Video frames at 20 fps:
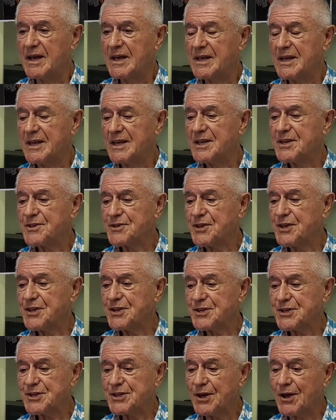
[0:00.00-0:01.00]
It
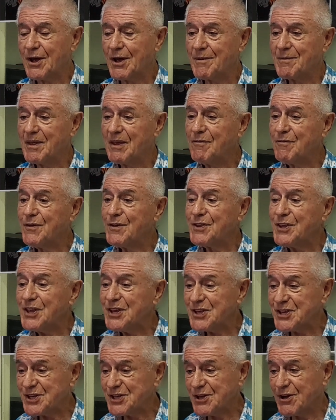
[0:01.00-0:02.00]
is, if it
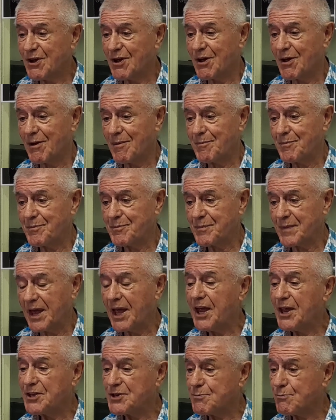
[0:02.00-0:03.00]
is
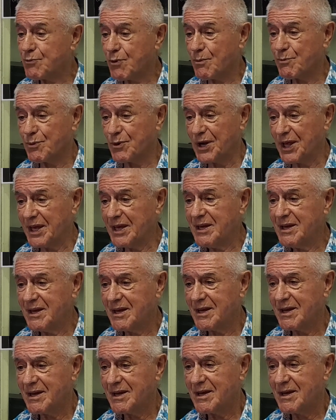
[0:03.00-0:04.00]
aged properly,
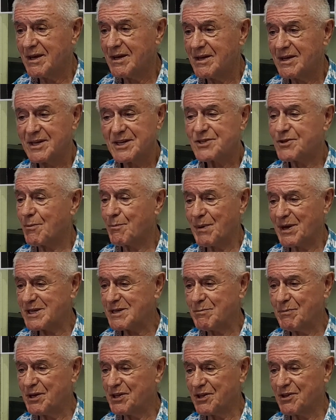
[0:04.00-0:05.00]
it's the
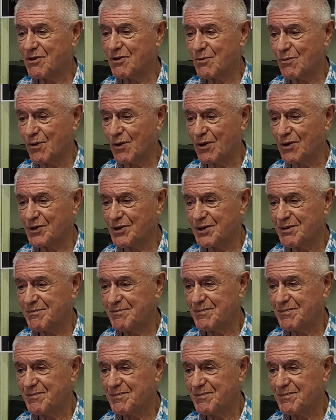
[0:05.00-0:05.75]
best meat in the world.